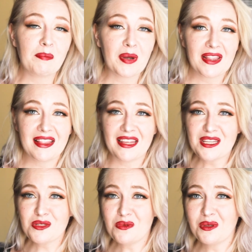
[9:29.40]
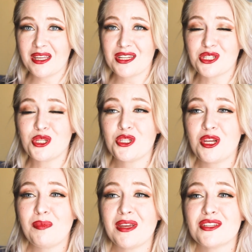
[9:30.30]
But this
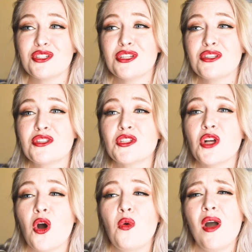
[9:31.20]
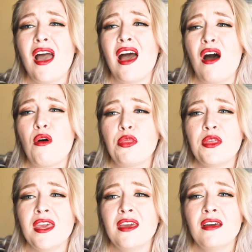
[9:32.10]
relationship is just so
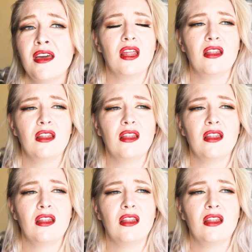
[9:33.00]
healthy,